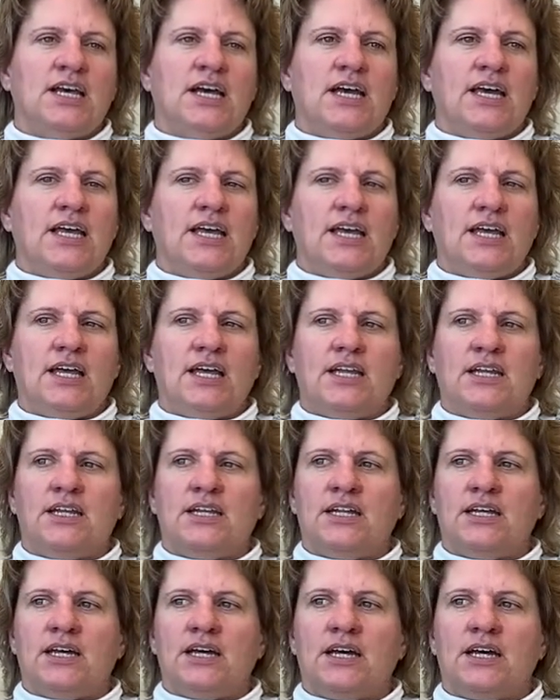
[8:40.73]

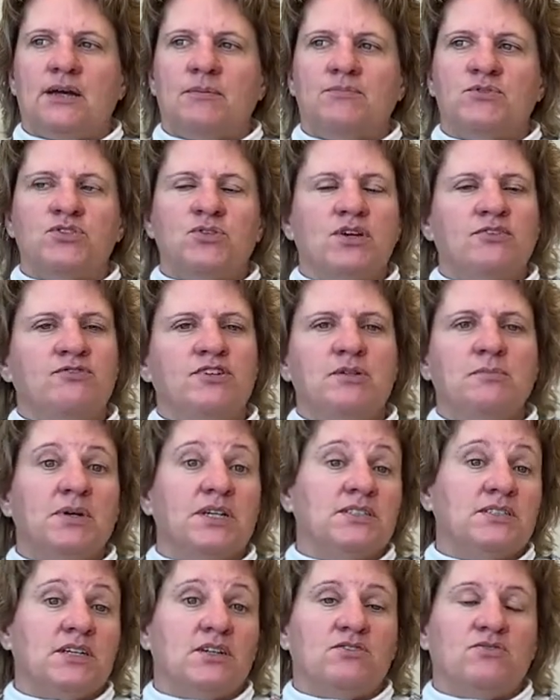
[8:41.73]
And so I feed
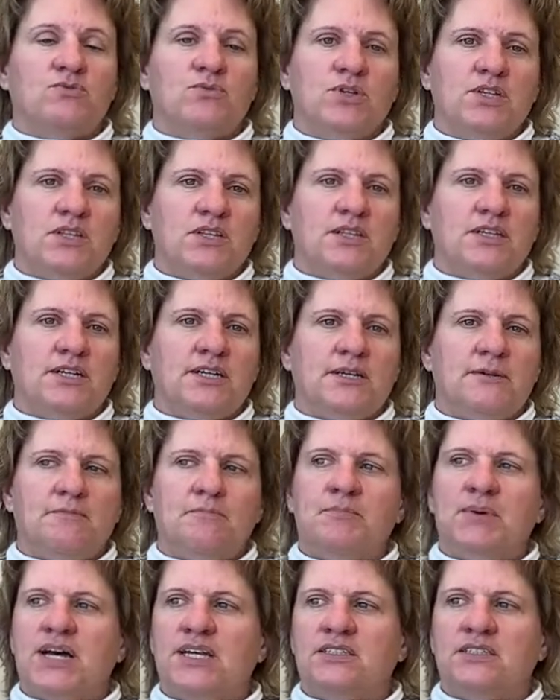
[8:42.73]
myself with
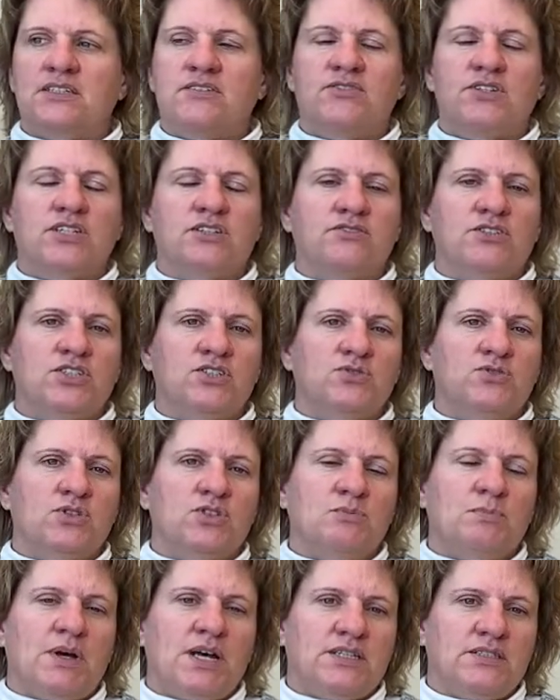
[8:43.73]
positive
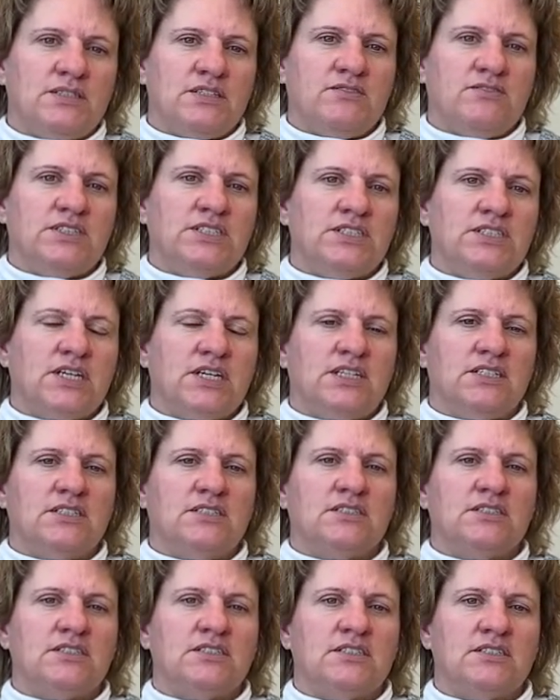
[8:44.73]
individuals, positive
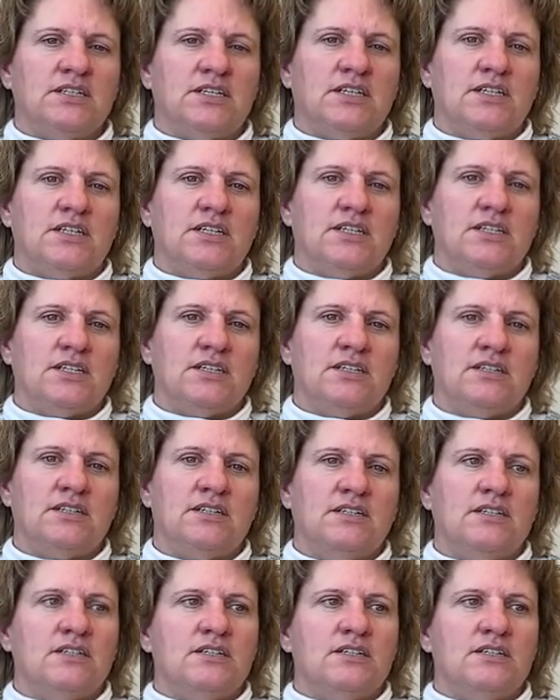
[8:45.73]
insights, and